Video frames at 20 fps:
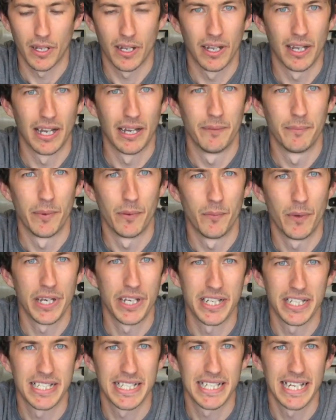But when
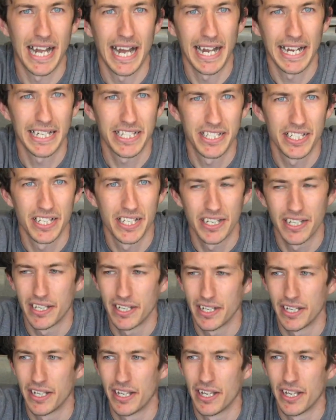you're snagged,
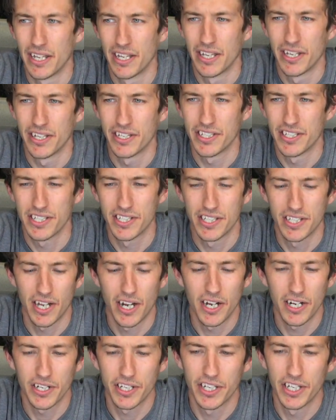you're
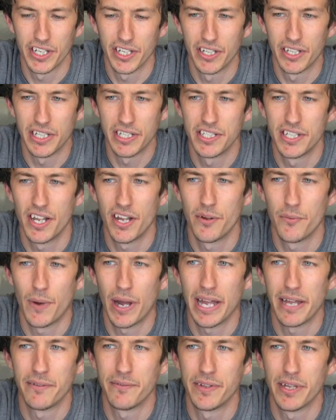stuck, there's no
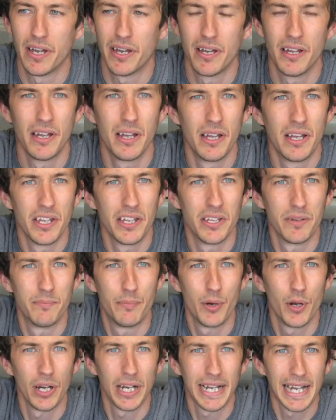way of you
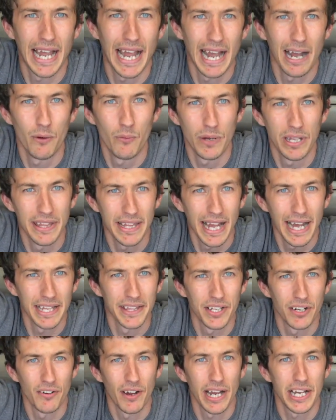pulling it out in that
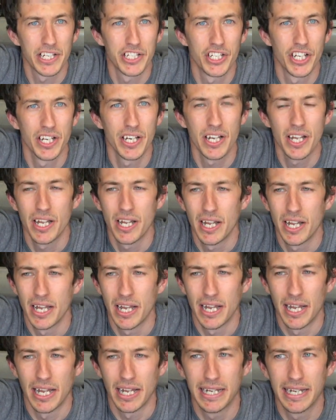direction.
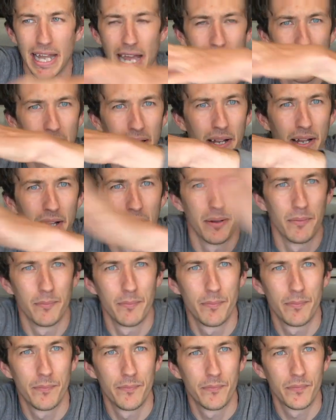Again,
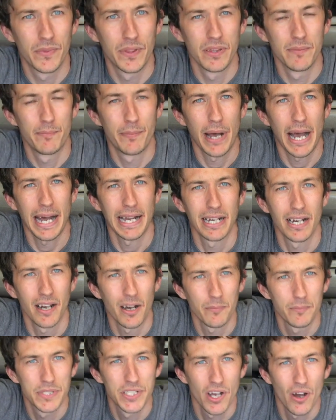paddle
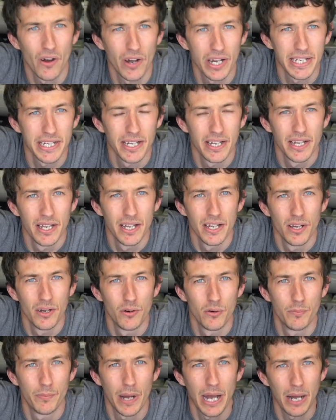up tide,
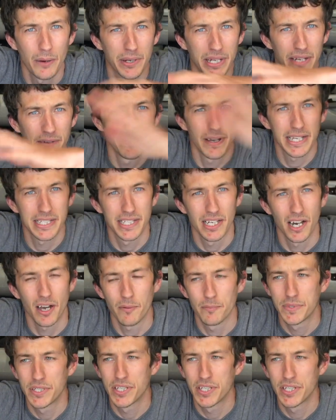or power your vessel up